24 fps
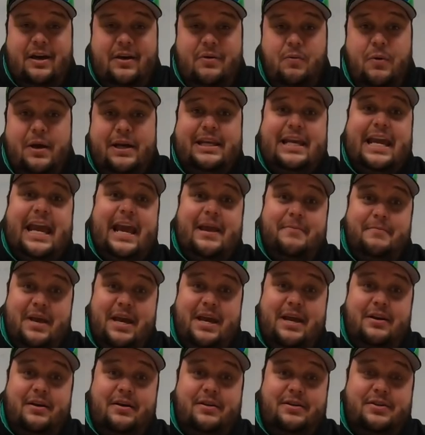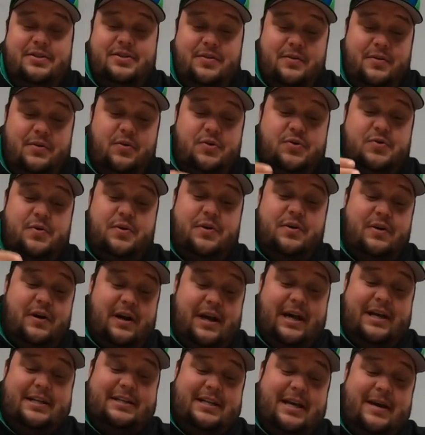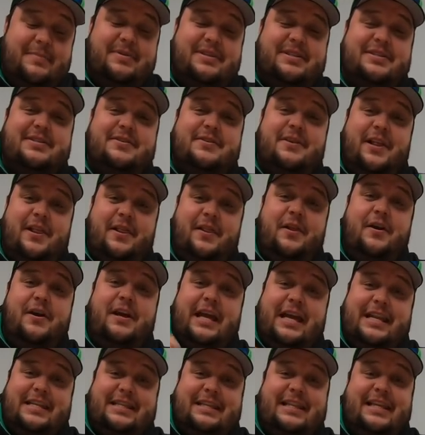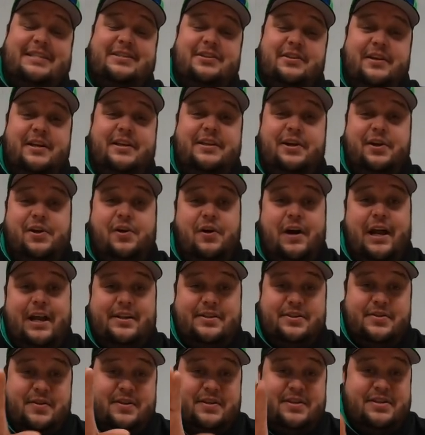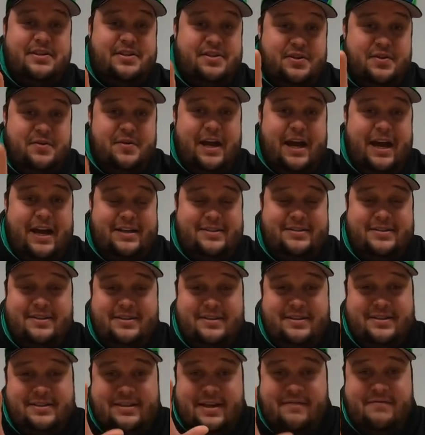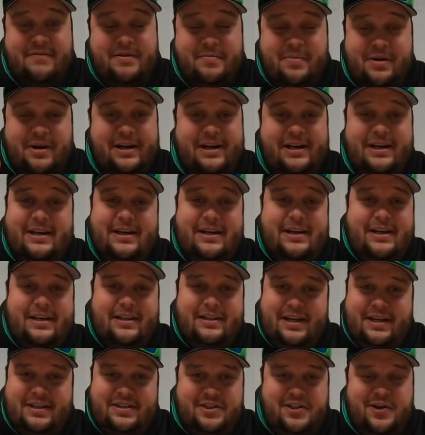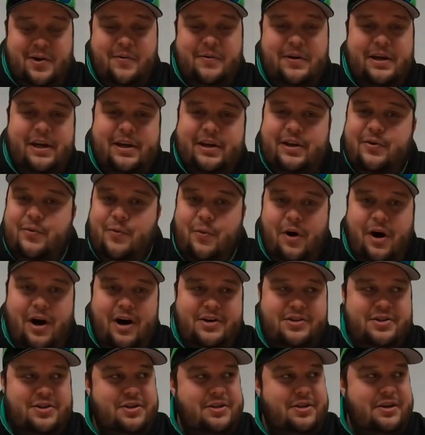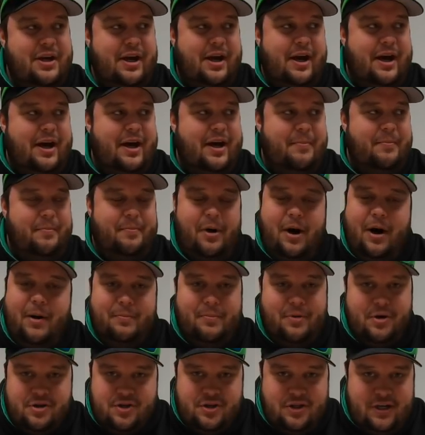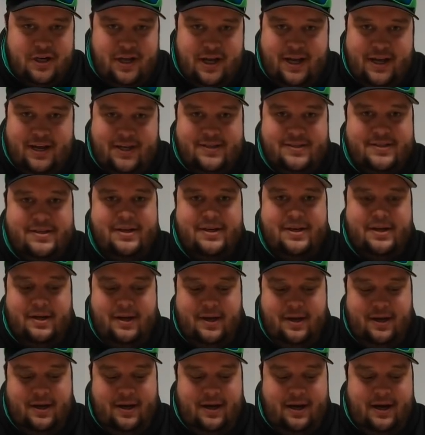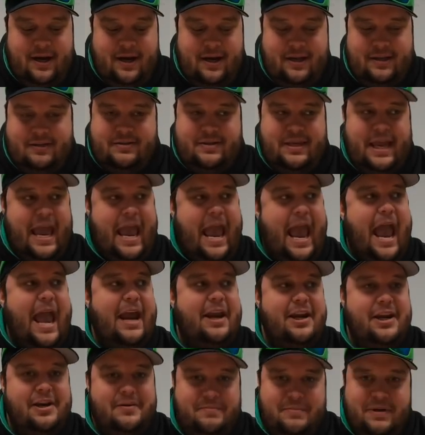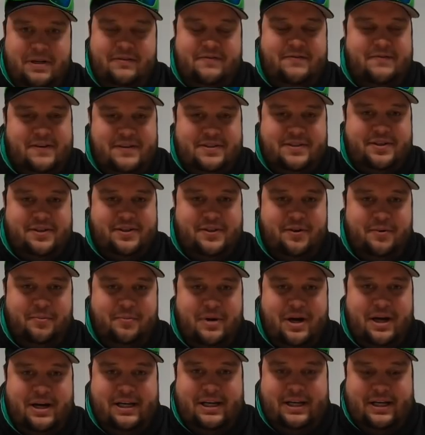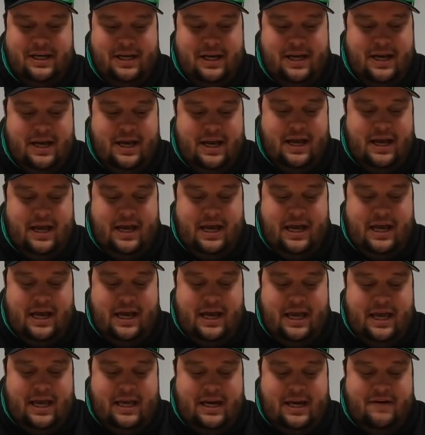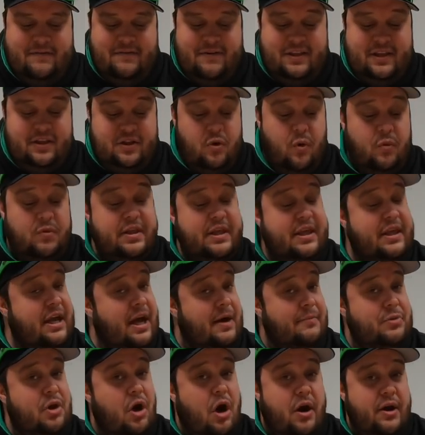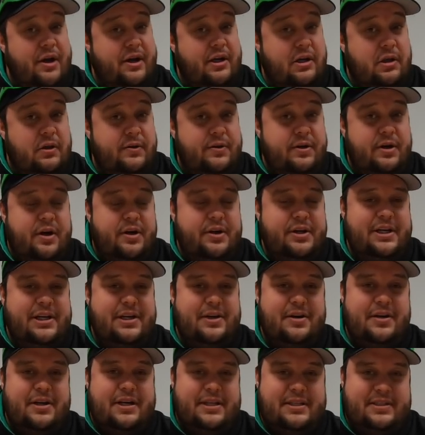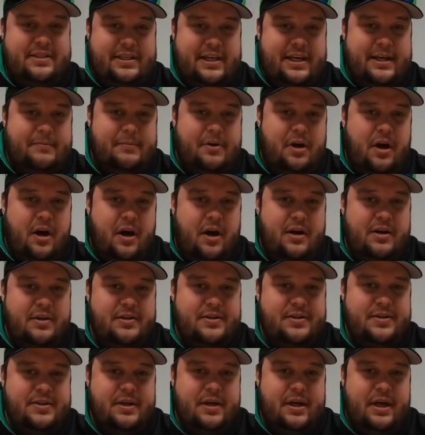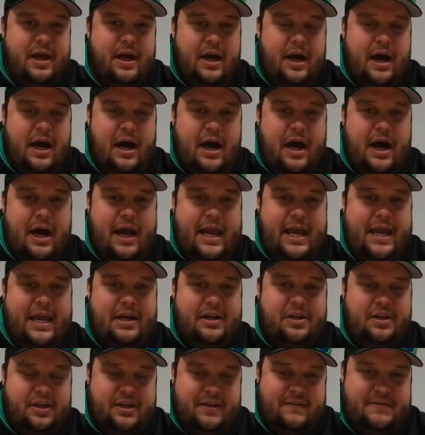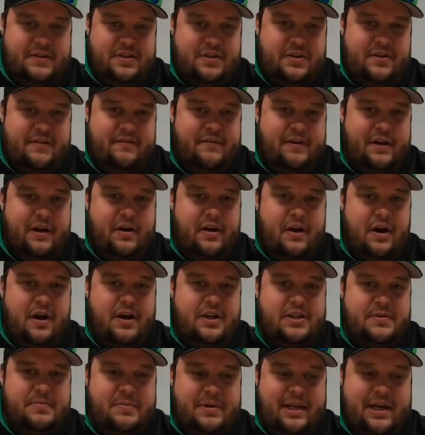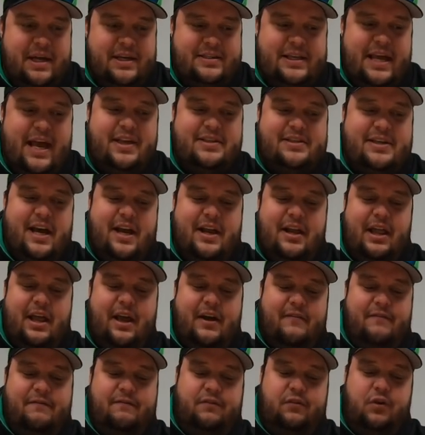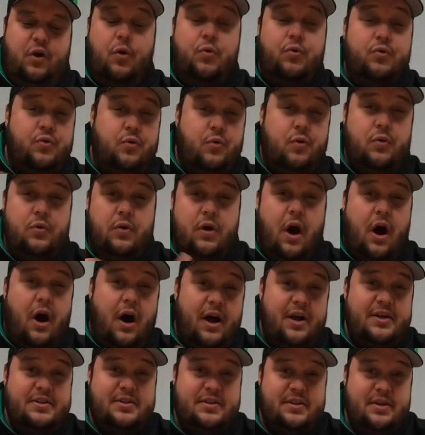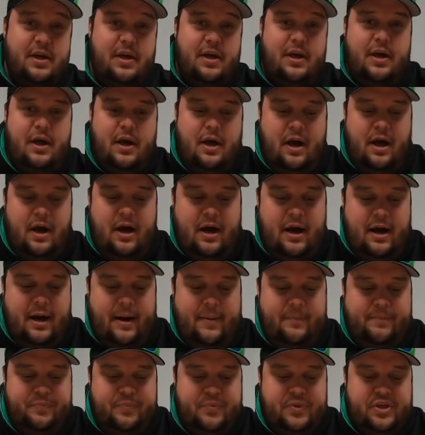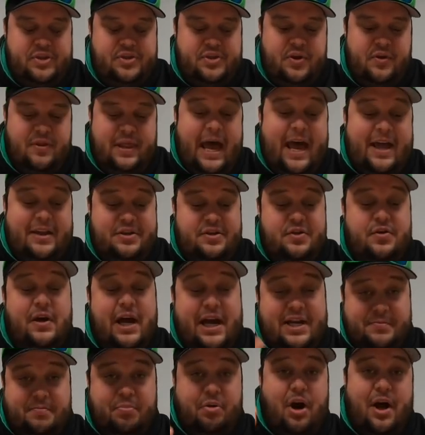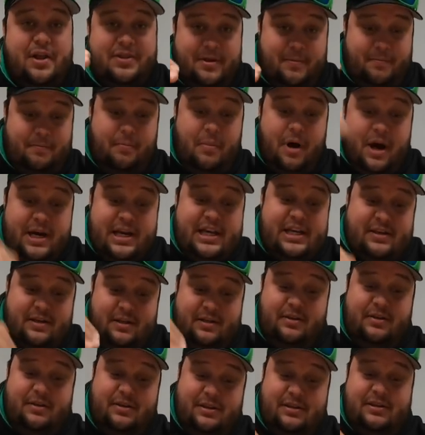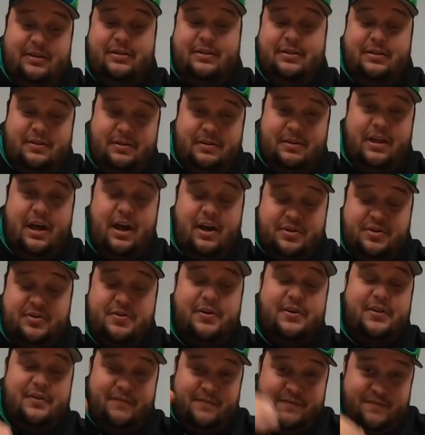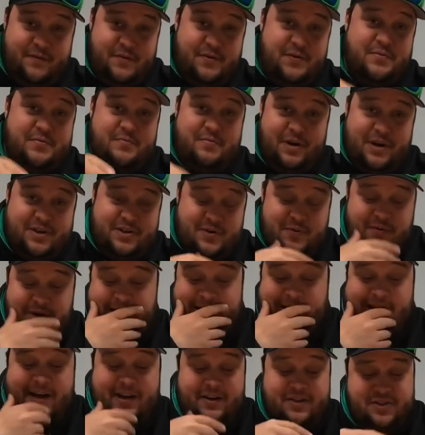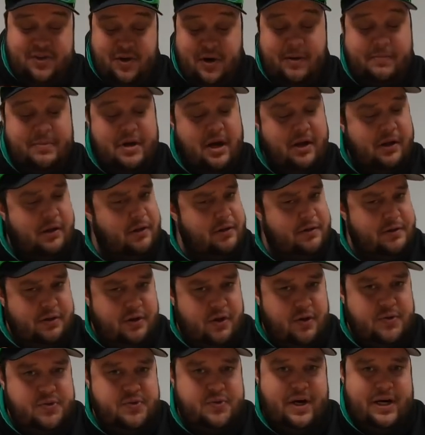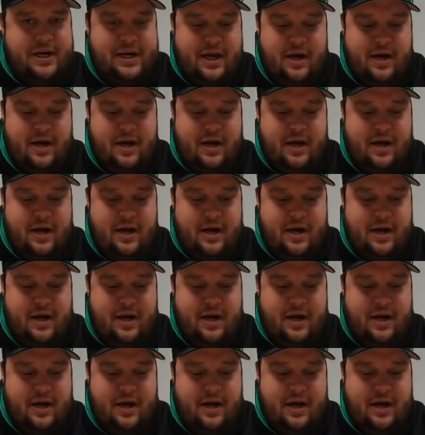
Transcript: what came in. So those were debits. Let's look at the credits. So this is you guys. This is everybody that's donated, watched, bought merchandise, handed me physical money, and everything. The only thing I'm not including on here is Tim cards and gift certificate cards, because that's kind of like a flow-through cost. So that you guys brought the money, sorry, the food budget way down. So I'm not including those right